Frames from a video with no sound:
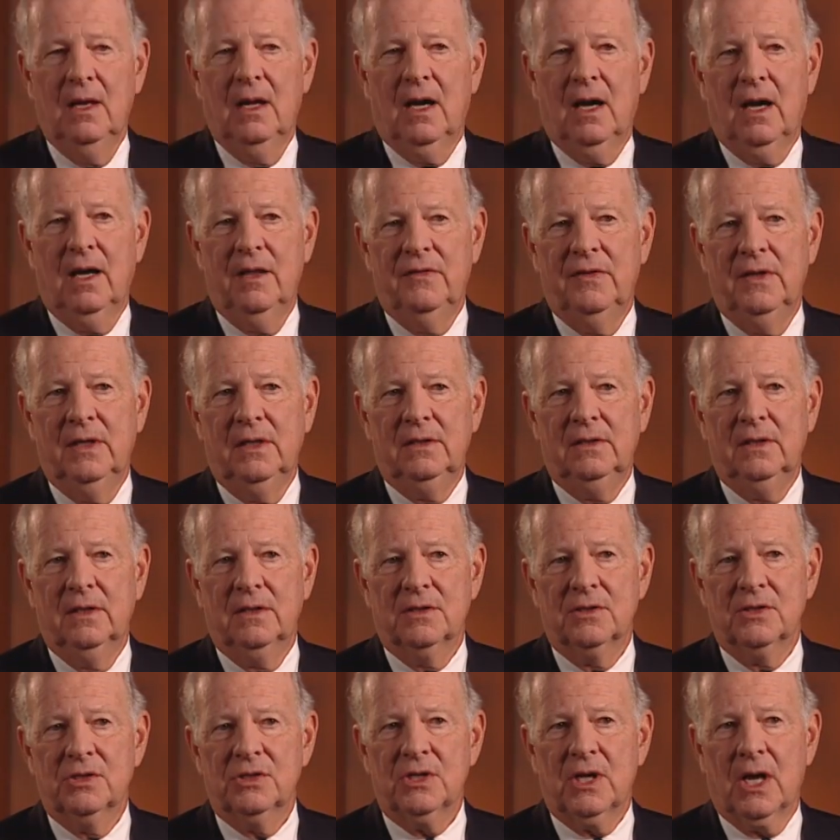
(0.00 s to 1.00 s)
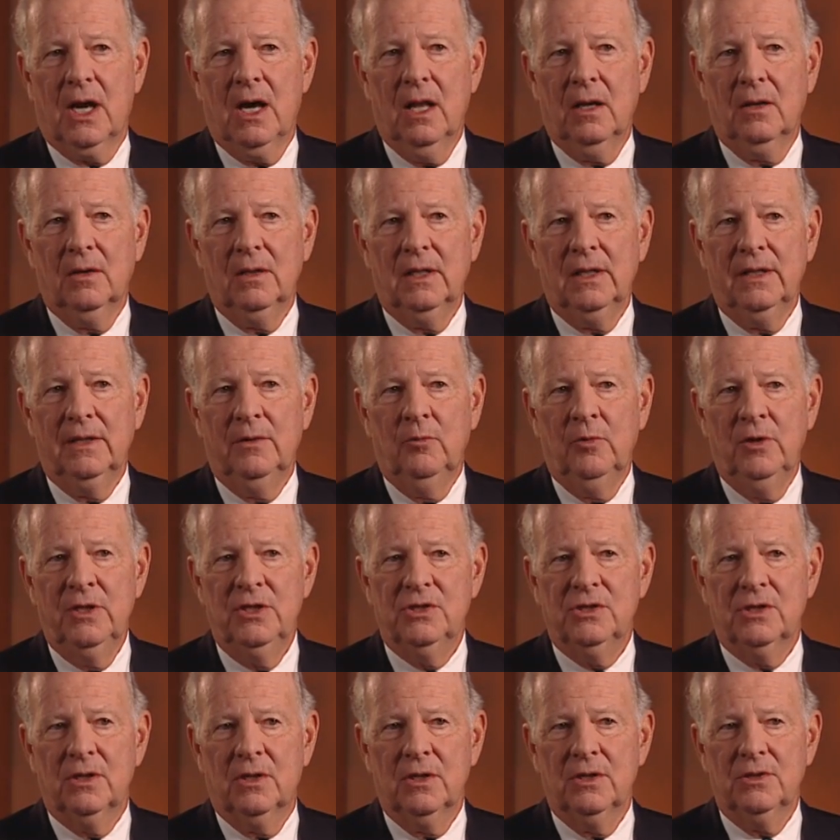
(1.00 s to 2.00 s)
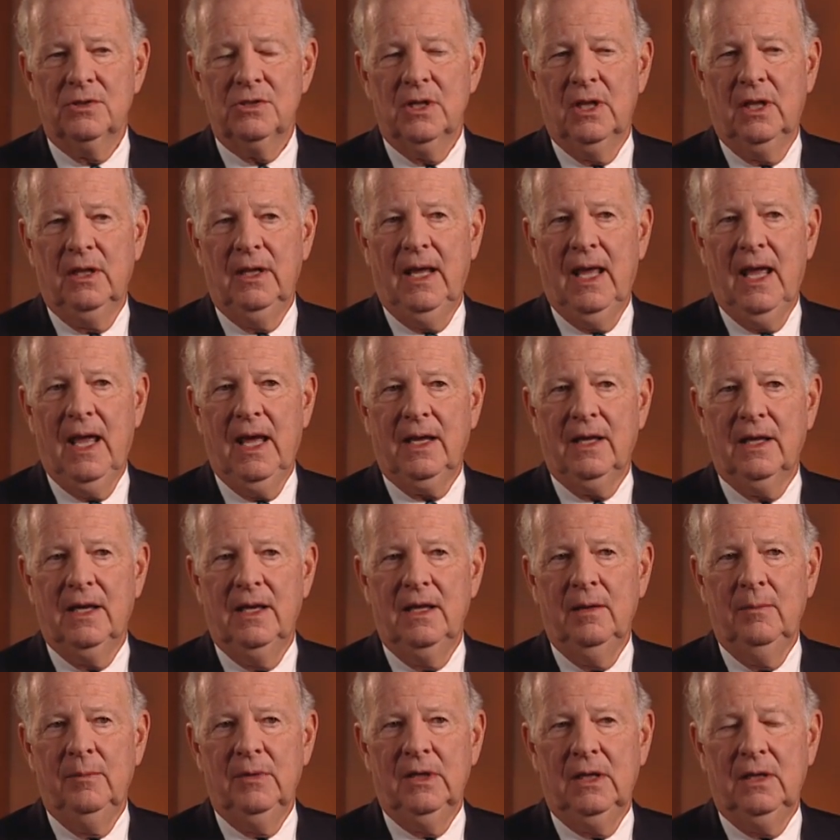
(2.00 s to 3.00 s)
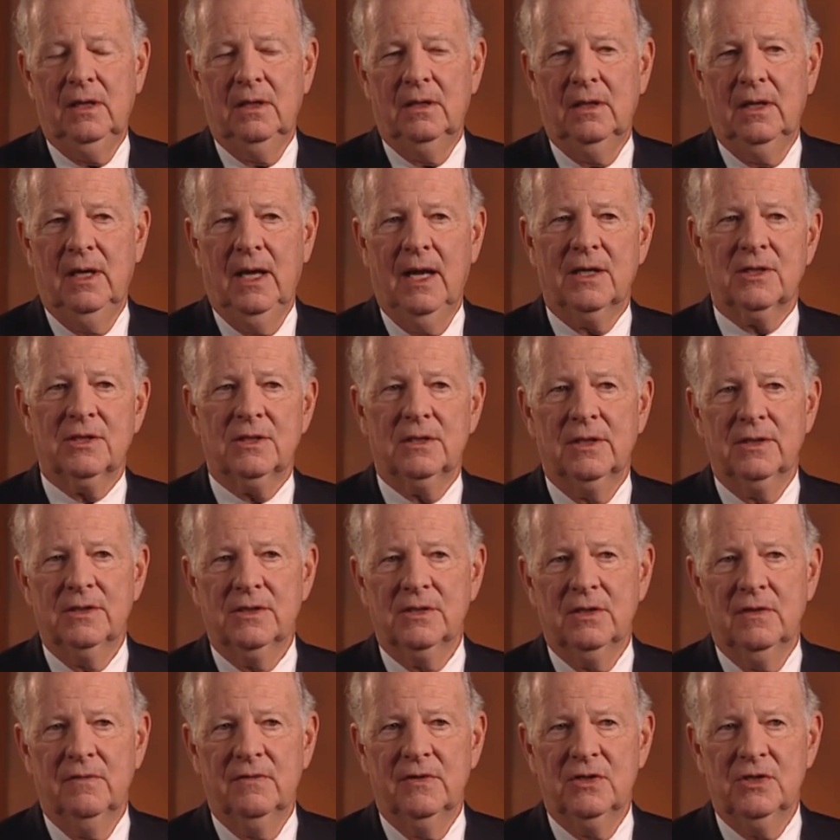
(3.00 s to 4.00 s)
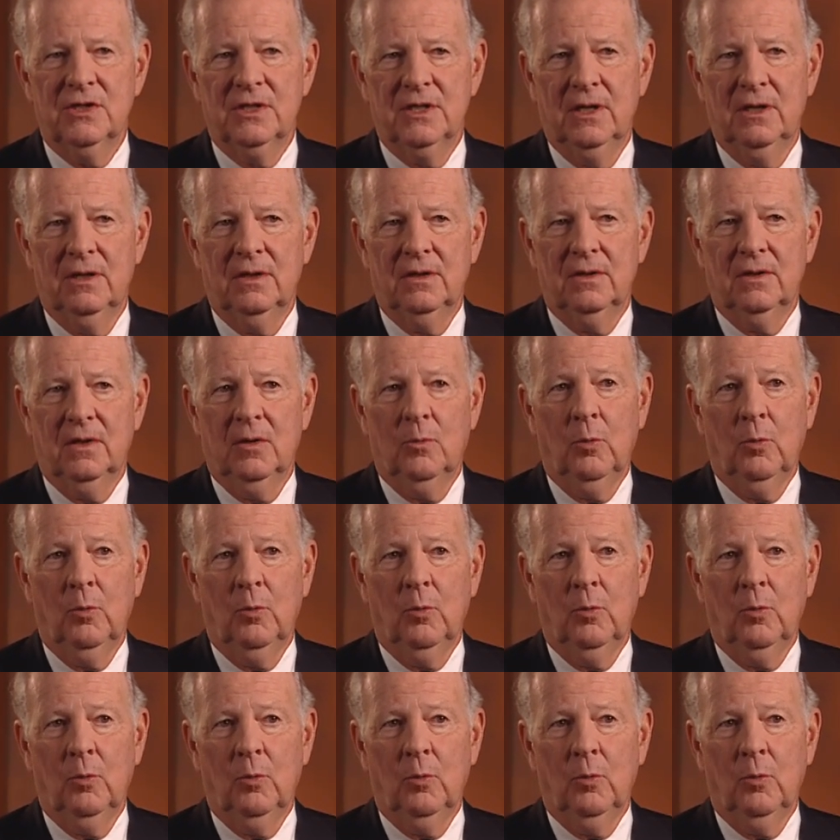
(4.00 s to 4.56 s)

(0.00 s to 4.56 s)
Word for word: I think that the scholarly research and the academic uh, excellence of the center are